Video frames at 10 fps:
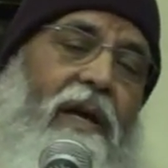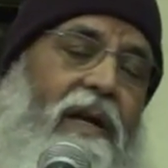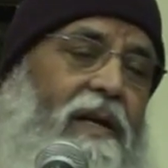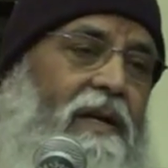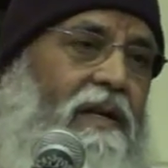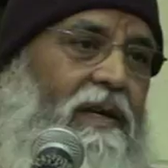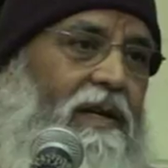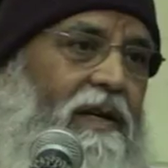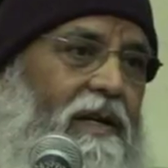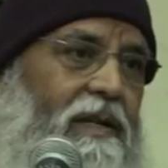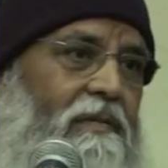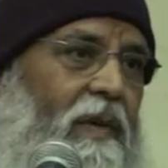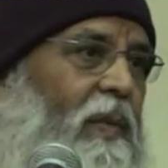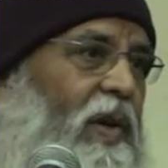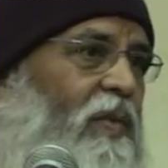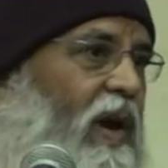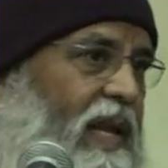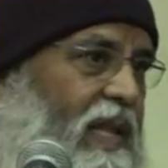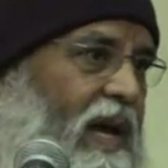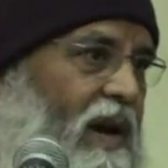there. Mummy, you
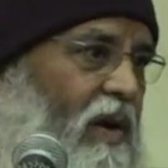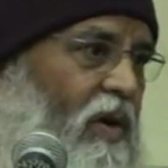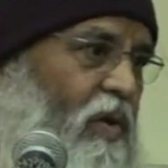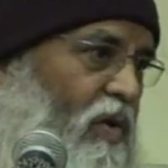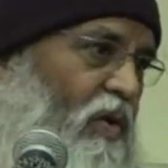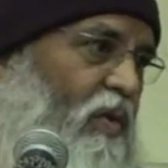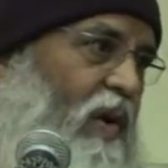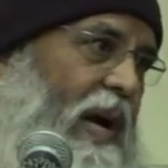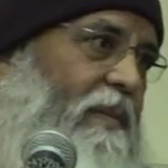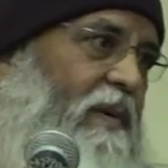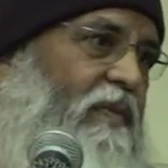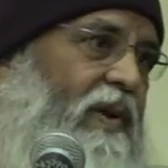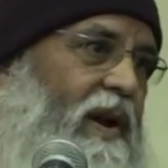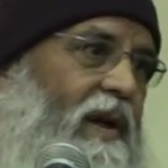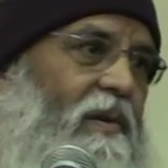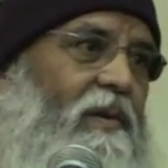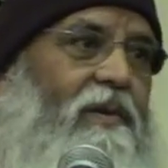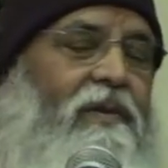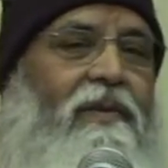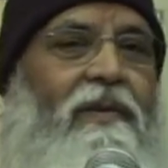are there. No, don't go. I am afraid
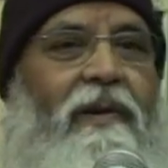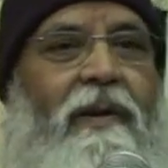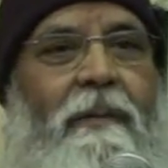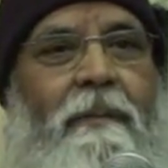alone.